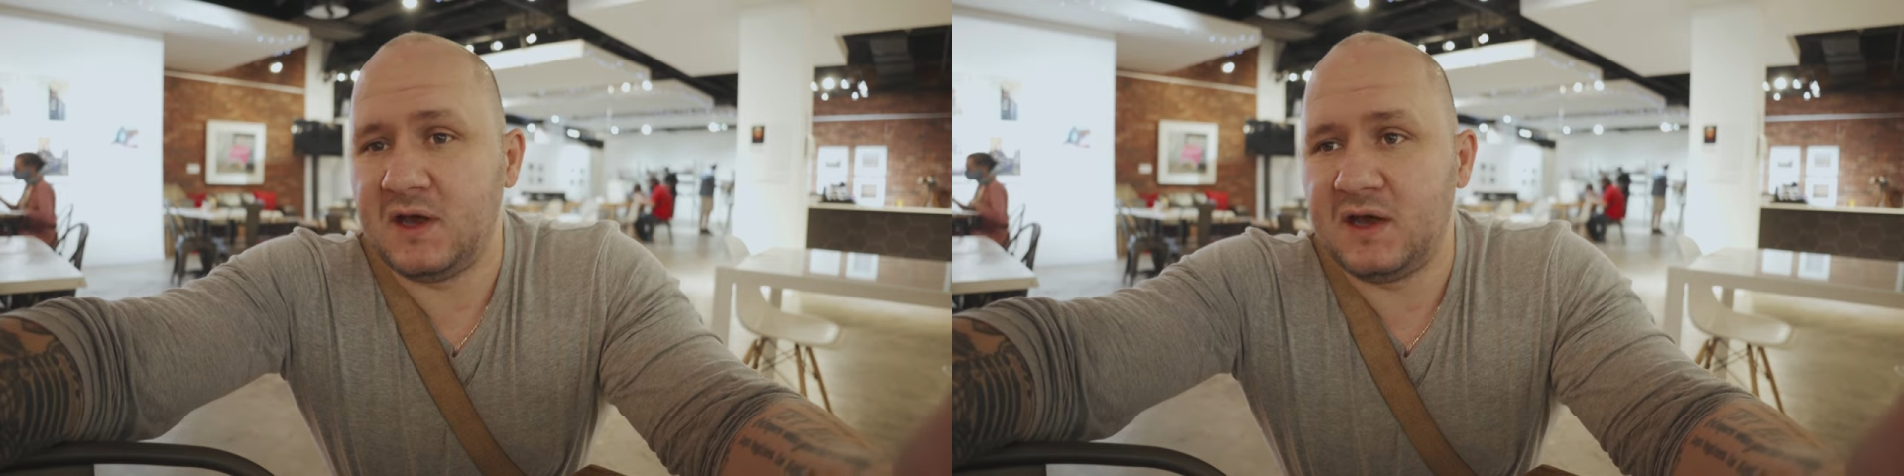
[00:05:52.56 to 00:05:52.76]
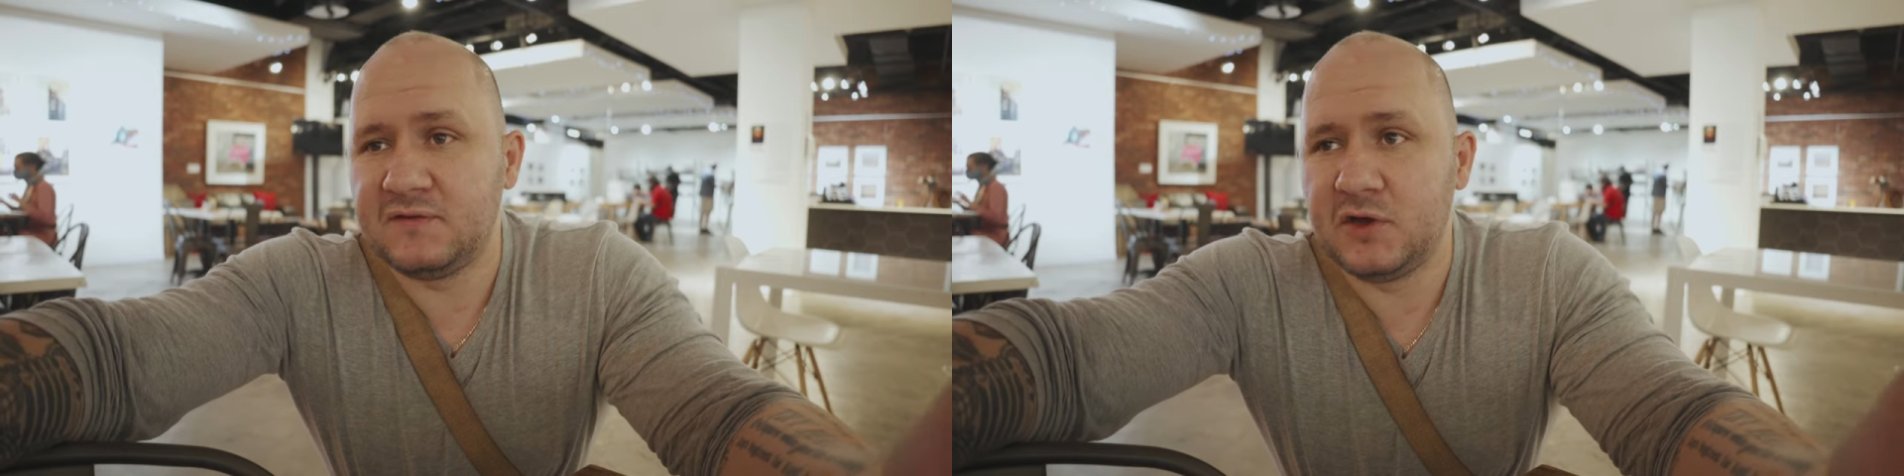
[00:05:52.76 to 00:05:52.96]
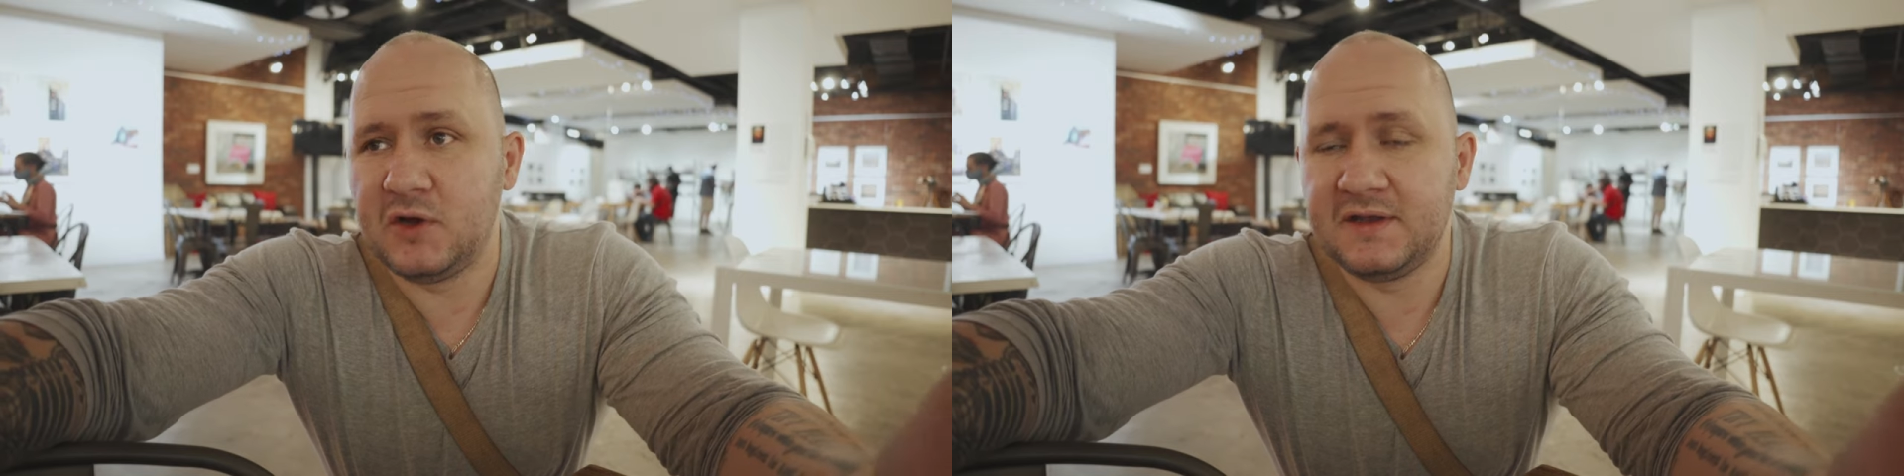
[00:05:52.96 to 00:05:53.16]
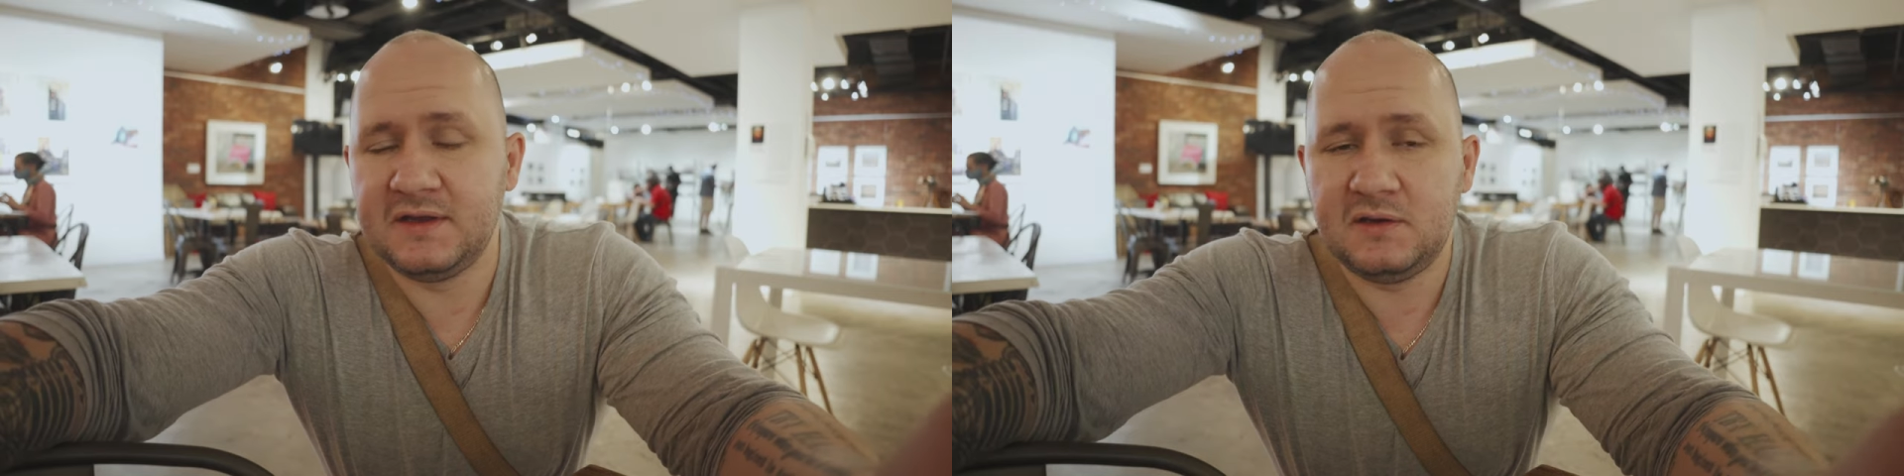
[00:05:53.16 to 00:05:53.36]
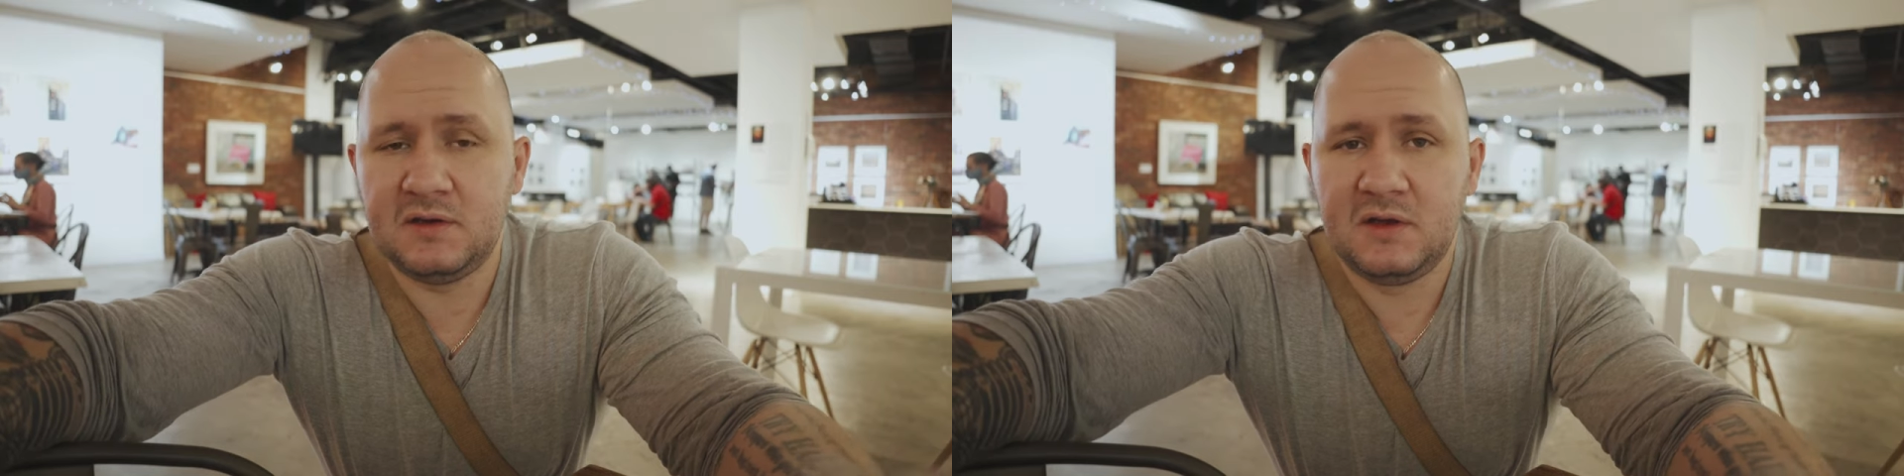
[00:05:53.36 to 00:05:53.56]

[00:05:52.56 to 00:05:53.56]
I have no idea.